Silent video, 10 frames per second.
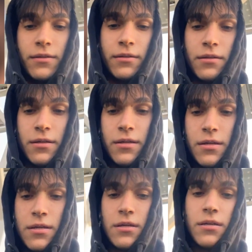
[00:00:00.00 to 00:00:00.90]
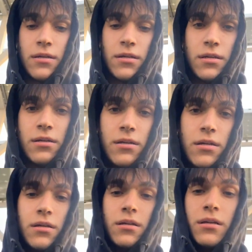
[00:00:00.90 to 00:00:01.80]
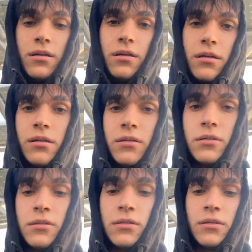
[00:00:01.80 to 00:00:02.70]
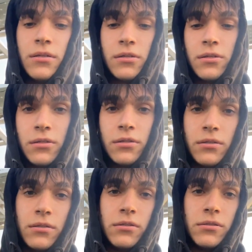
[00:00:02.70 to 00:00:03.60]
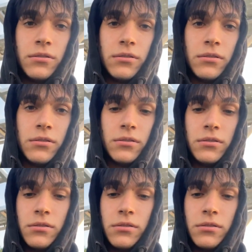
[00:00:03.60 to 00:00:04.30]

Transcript: Nobody speaks.